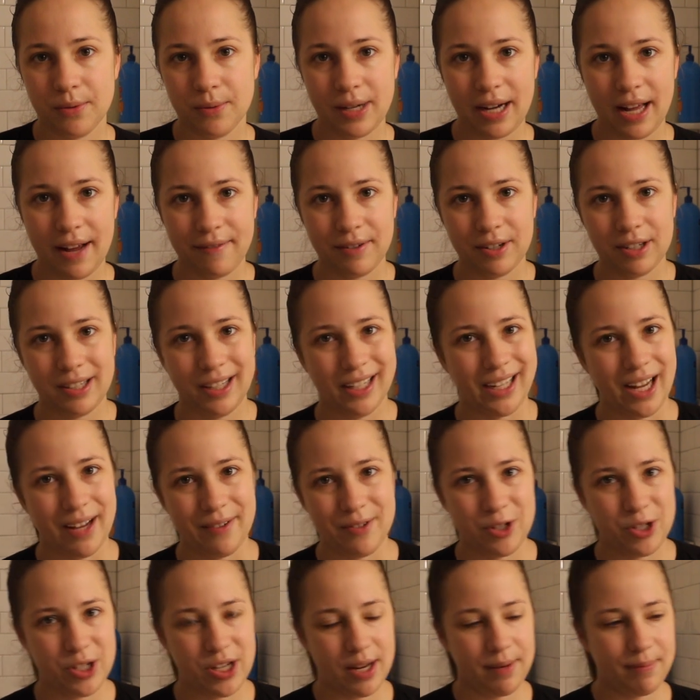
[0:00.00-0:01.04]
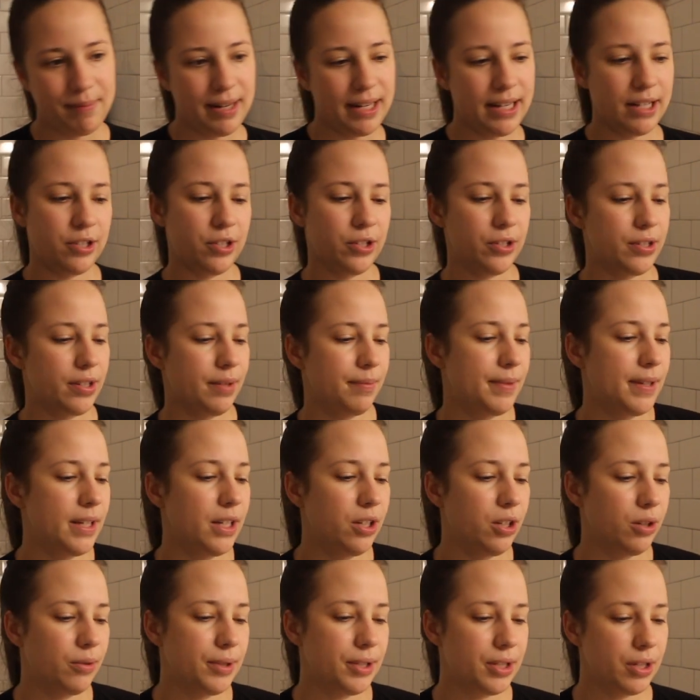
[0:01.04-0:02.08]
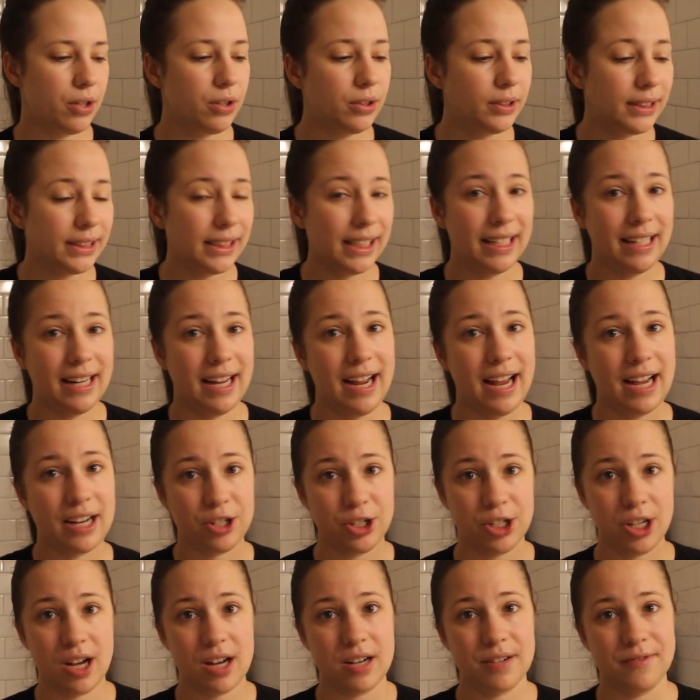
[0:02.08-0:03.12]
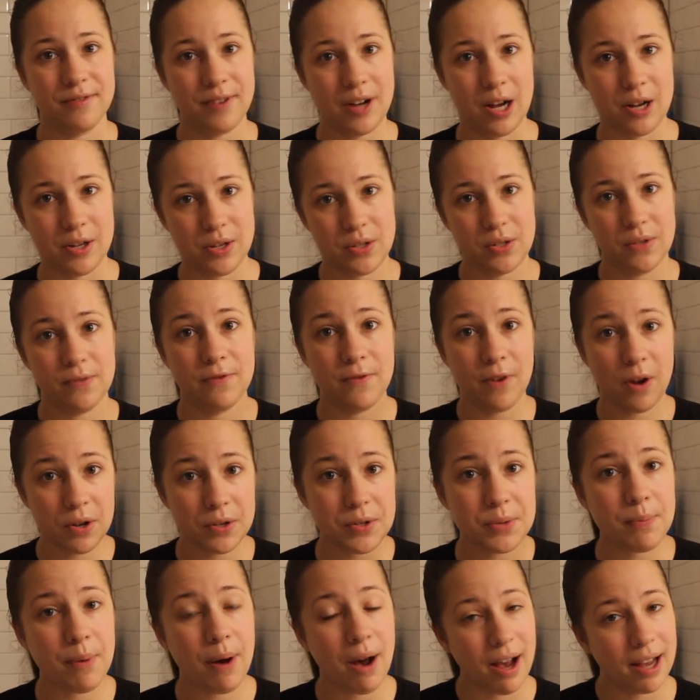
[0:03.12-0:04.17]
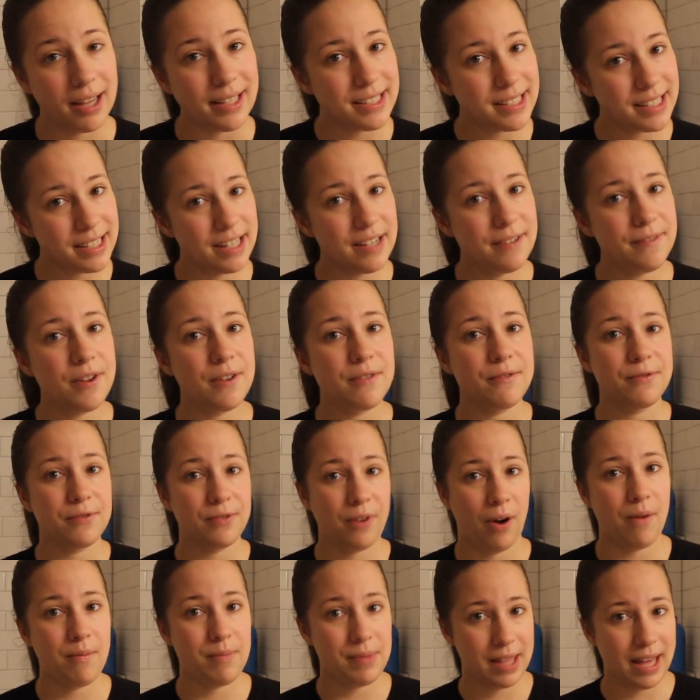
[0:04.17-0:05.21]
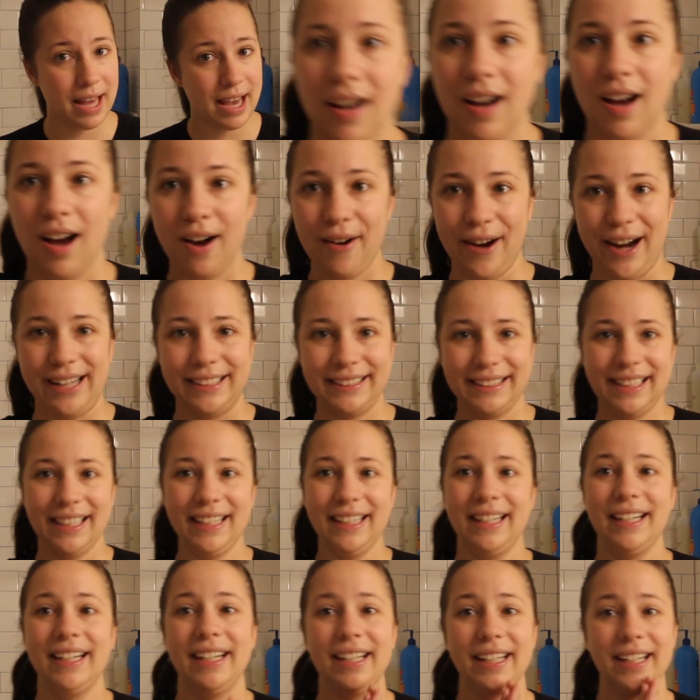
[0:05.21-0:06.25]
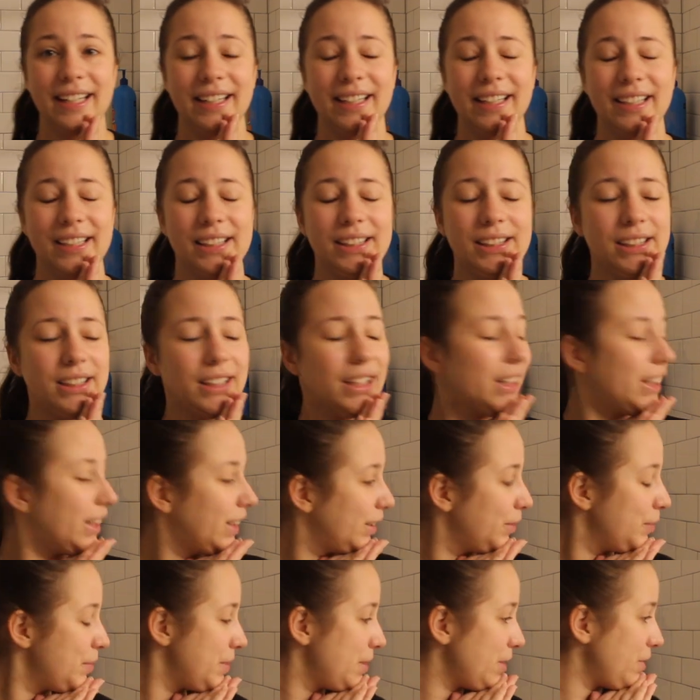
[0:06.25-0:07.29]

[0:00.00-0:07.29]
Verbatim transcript: or whatever, like after ten minutes or something, your results, and I actually got false, false positive from that. All right, I'm